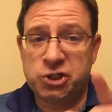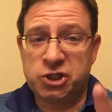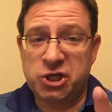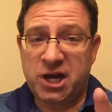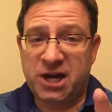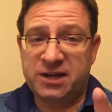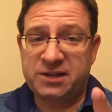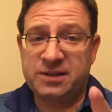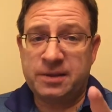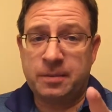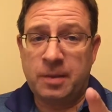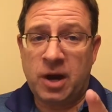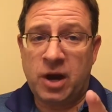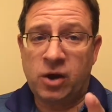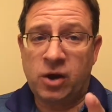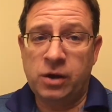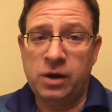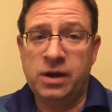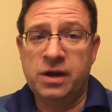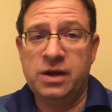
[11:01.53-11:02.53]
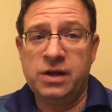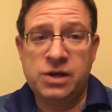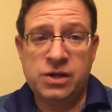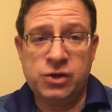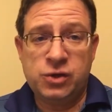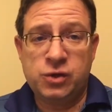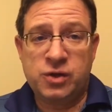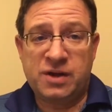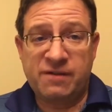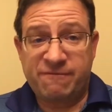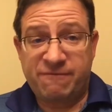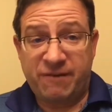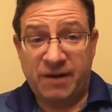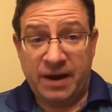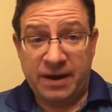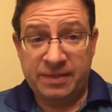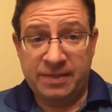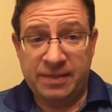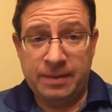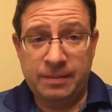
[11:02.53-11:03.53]
Check them out. You can
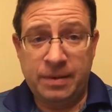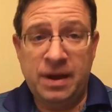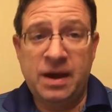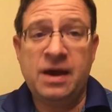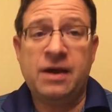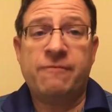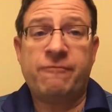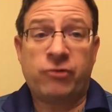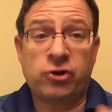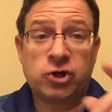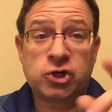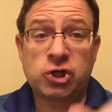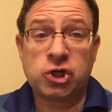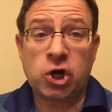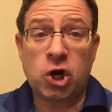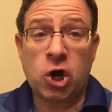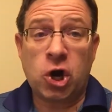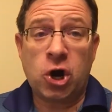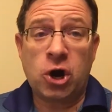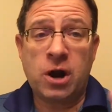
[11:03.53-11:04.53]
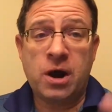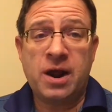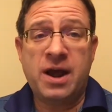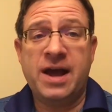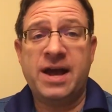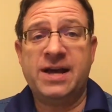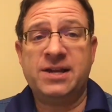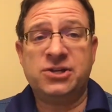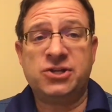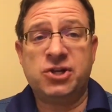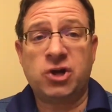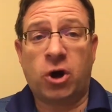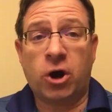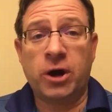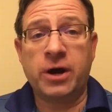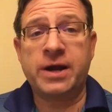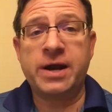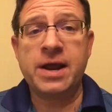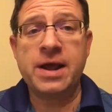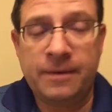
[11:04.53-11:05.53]
find them for sure at
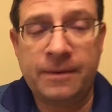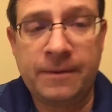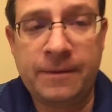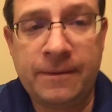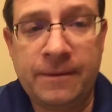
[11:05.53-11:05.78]
Target.